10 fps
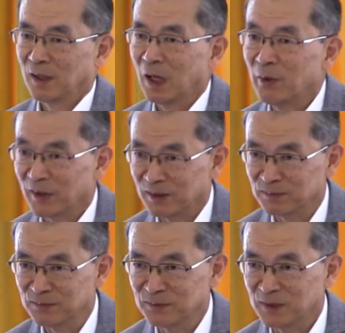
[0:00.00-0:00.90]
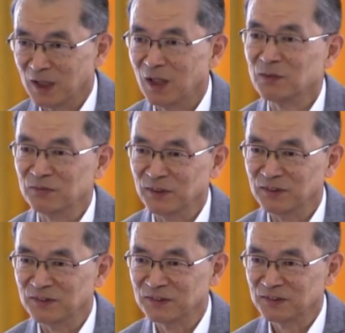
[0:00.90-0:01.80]
Our love, our
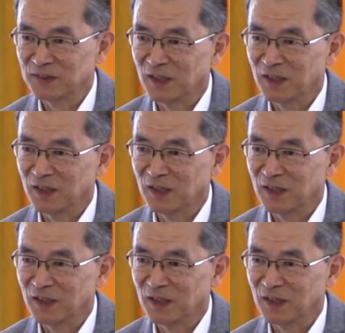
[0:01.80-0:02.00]
faith,